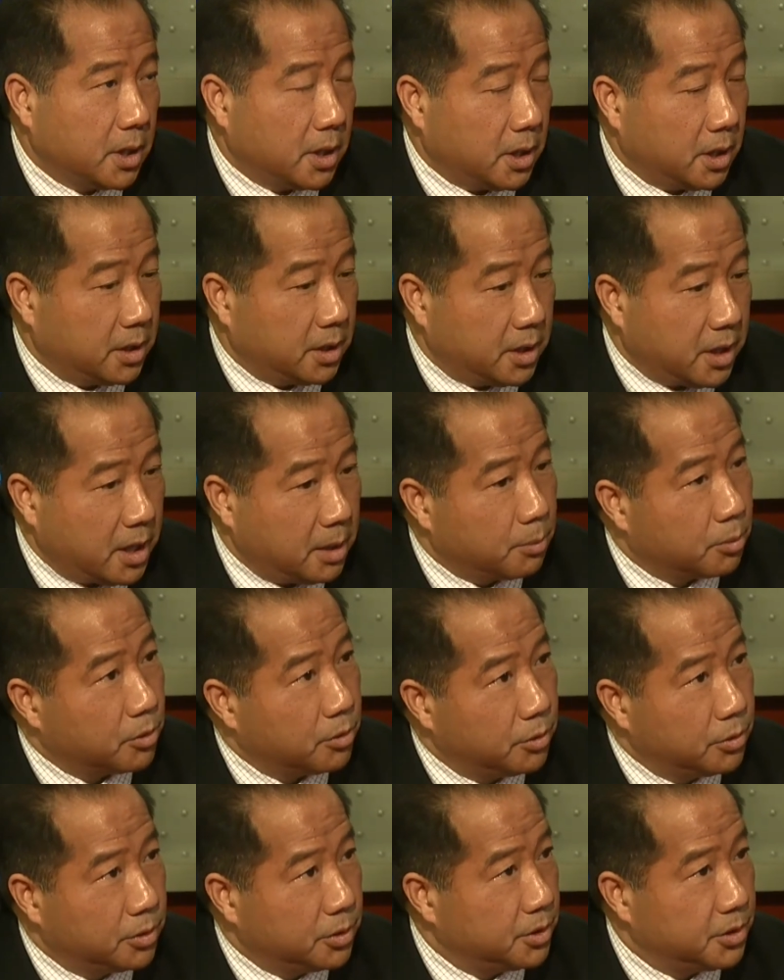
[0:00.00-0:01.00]
in
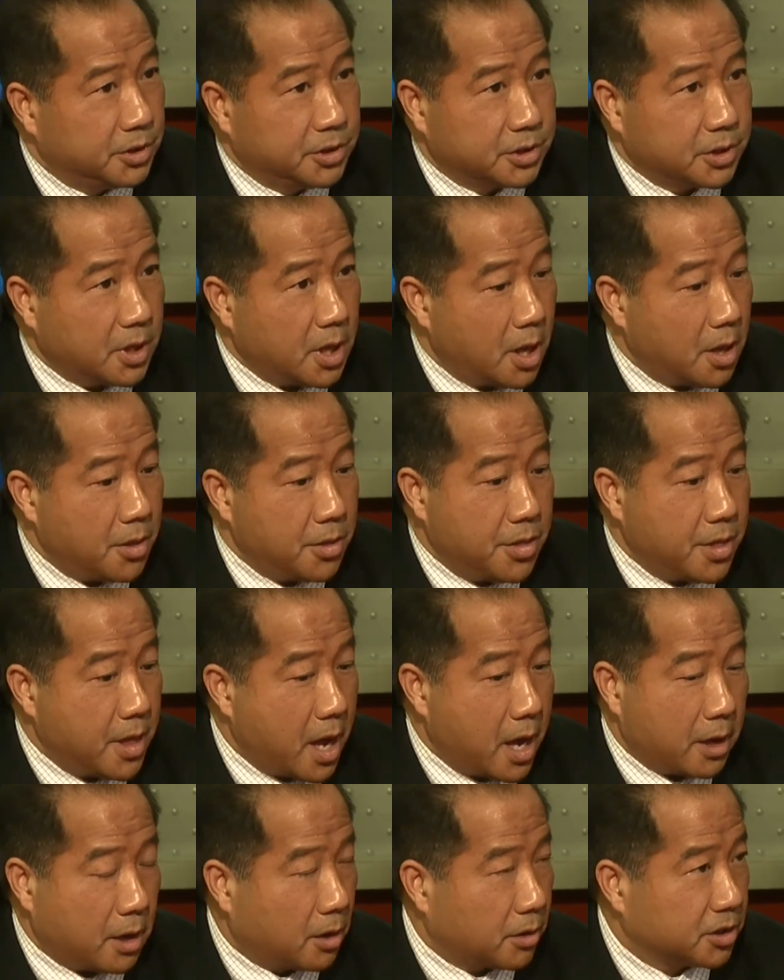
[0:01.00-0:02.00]
neighborhoods
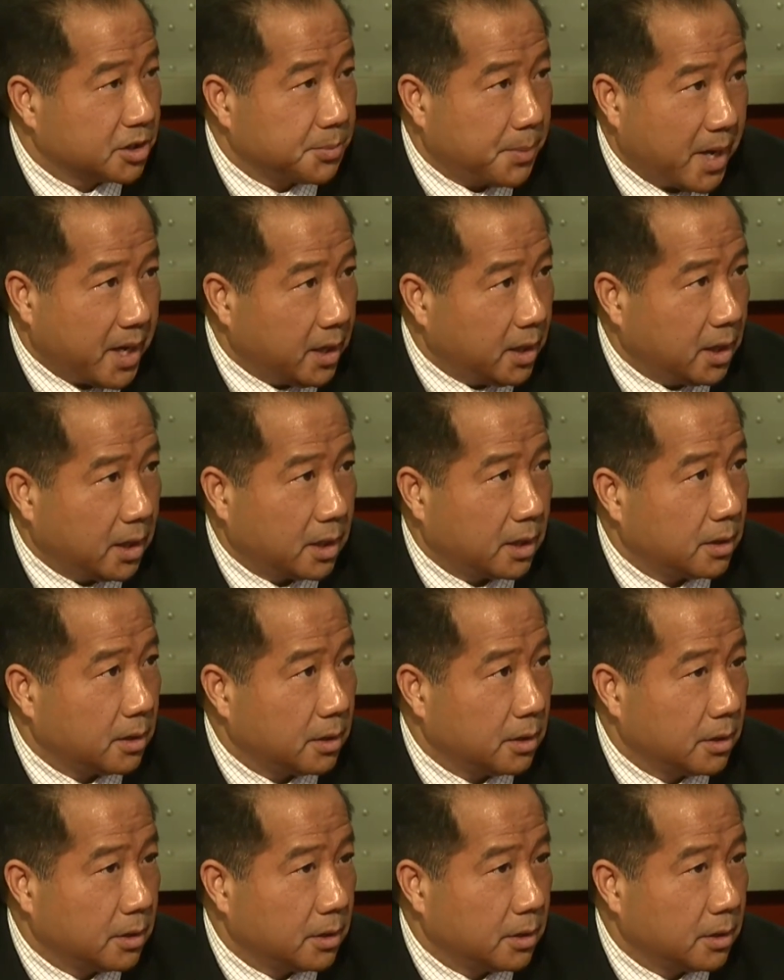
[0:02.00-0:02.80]
that are spiking.